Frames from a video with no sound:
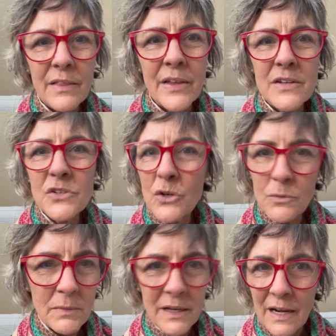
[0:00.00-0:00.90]
They
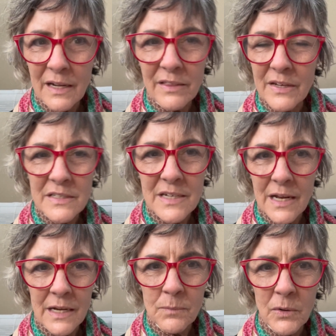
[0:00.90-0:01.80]
don't mean anything to
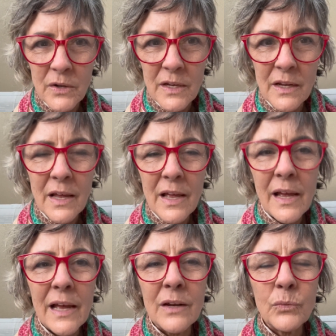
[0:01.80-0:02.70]
anybody.
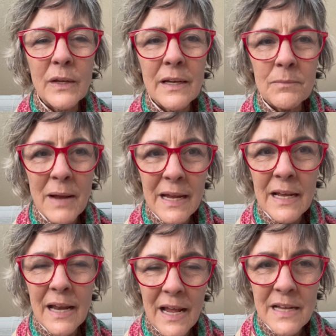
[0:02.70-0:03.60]
And if we can make
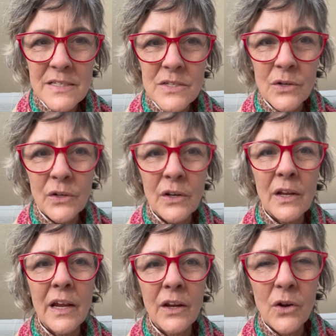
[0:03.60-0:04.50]
it hands-on
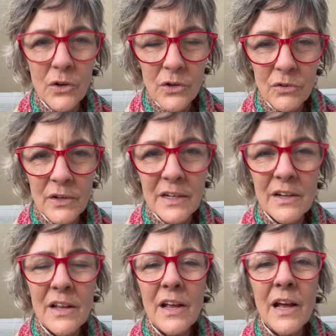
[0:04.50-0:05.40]
and concrete
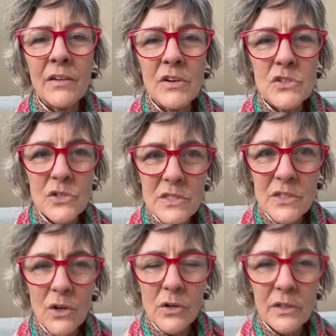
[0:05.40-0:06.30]
and reduce the
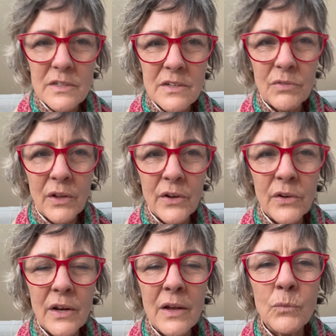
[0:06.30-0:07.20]
cognitive
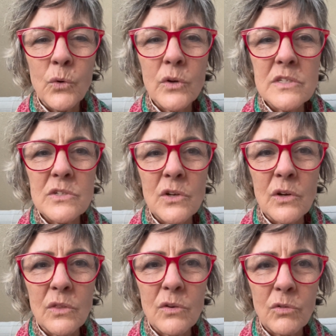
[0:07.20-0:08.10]
load and walk a
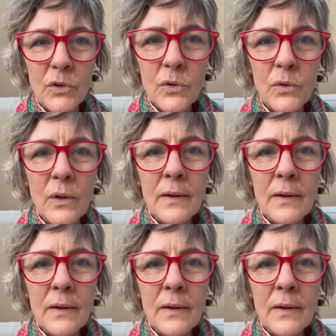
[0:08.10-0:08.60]
student through